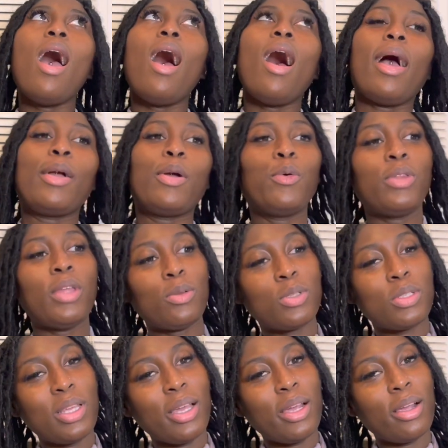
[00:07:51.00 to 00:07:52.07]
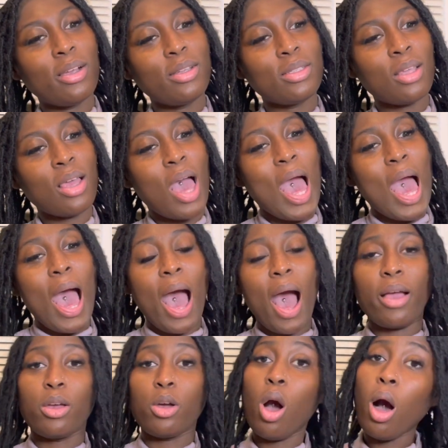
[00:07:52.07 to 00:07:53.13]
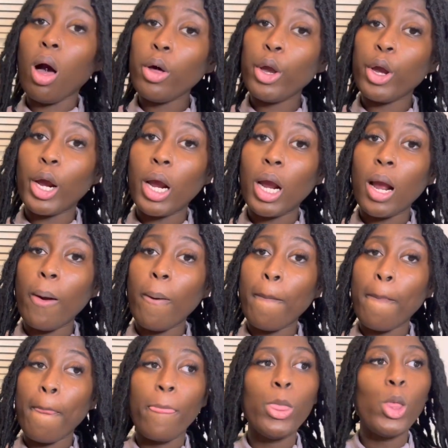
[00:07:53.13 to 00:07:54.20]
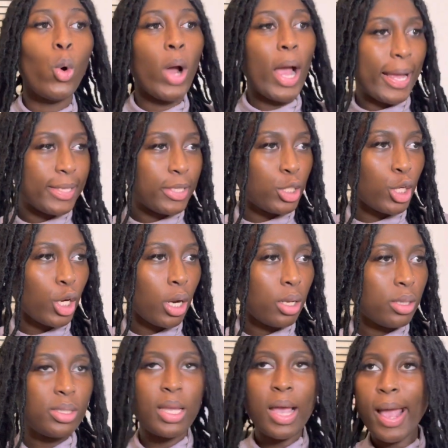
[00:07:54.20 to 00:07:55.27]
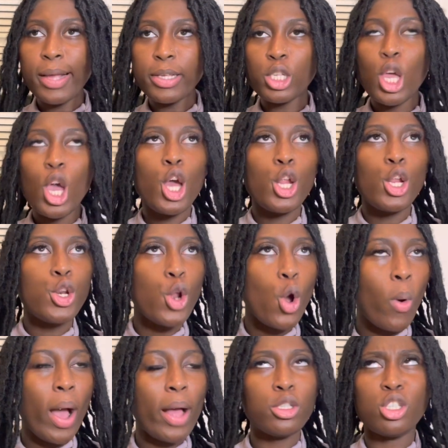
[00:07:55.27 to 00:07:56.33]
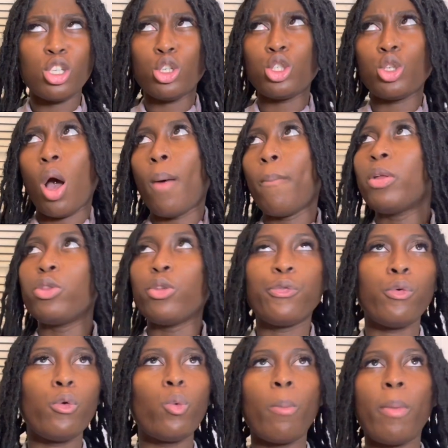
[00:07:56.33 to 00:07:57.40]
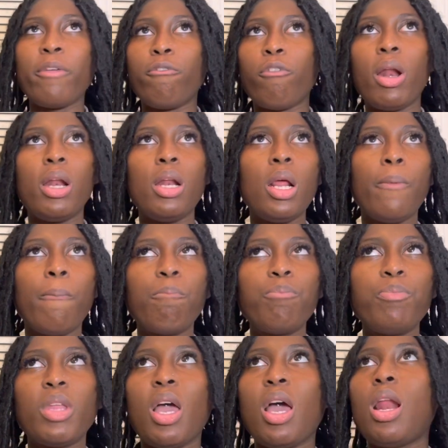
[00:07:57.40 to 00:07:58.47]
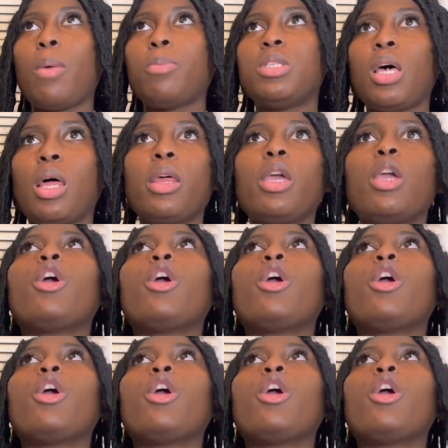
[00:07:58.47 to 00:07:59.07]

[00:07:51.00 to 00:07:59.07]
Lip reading: I go downstairs. I call her. No answer. Text. No answer. So I'm on the phone with my friend and I'm telling